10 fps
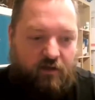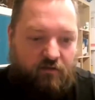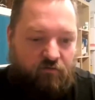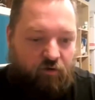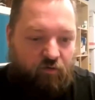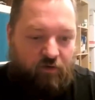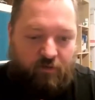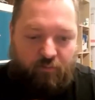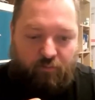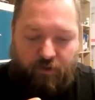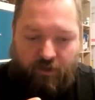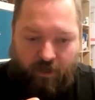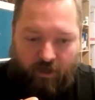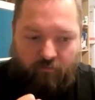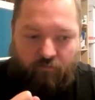So he
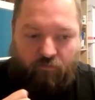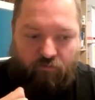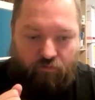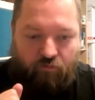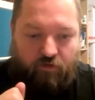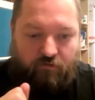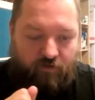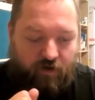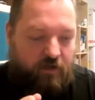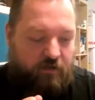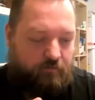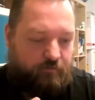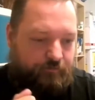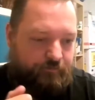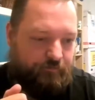became truly afraid.
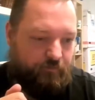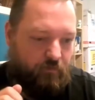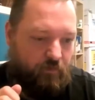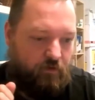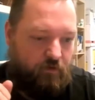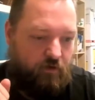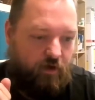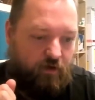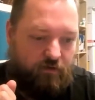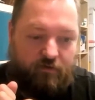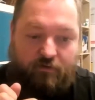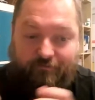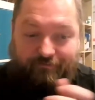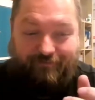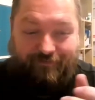And
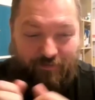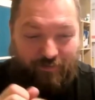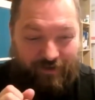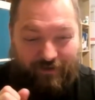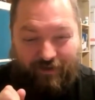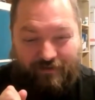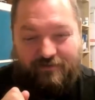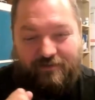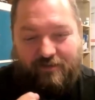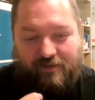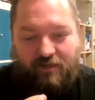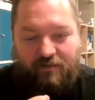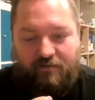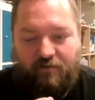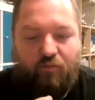to me, that's
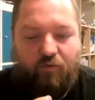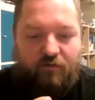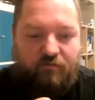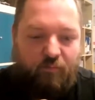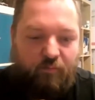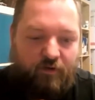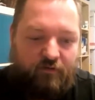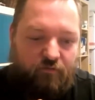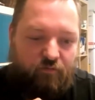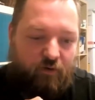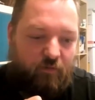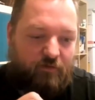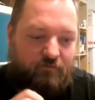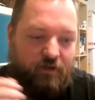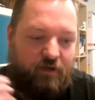that's one of the places where I'm
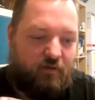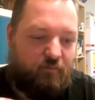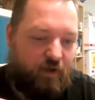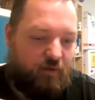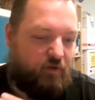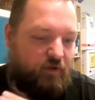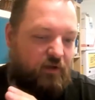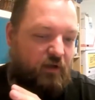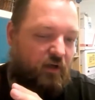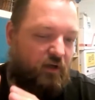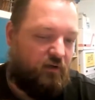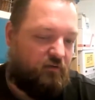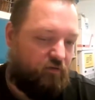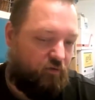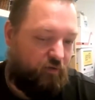like, yeah, maybe
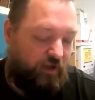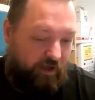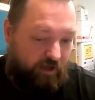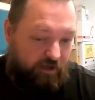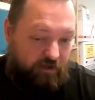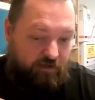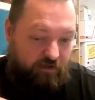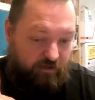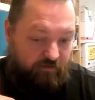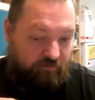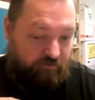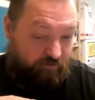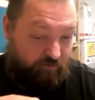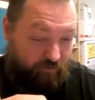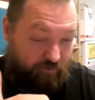it's okay if
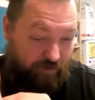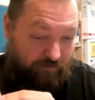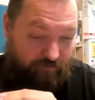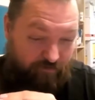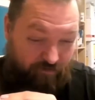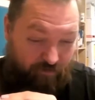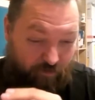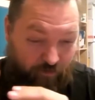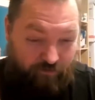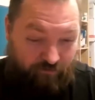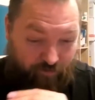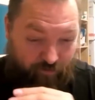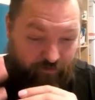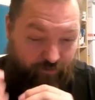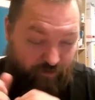if law
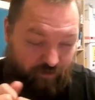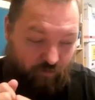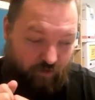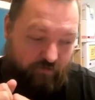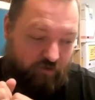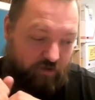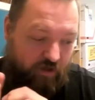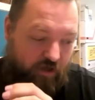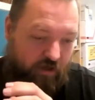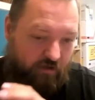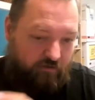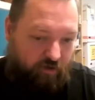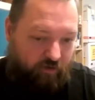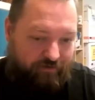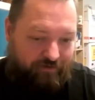enforcement or whatever, as
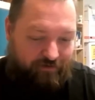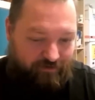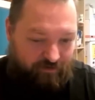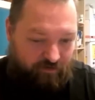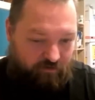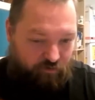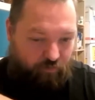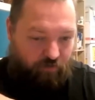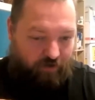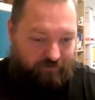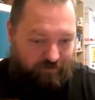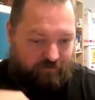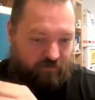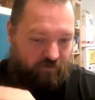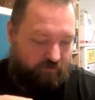long as it's still due
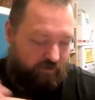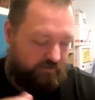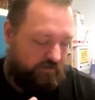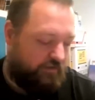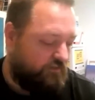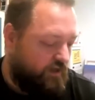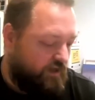process and all that stuff,